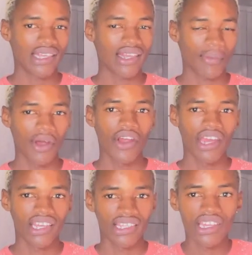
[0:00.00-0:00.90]
that my hair
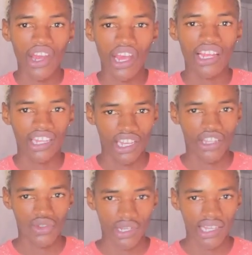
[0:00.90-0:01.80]
is curly
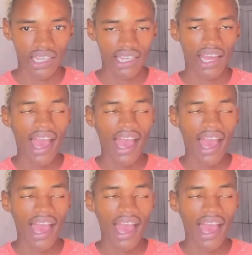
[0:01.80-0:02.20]
naturally,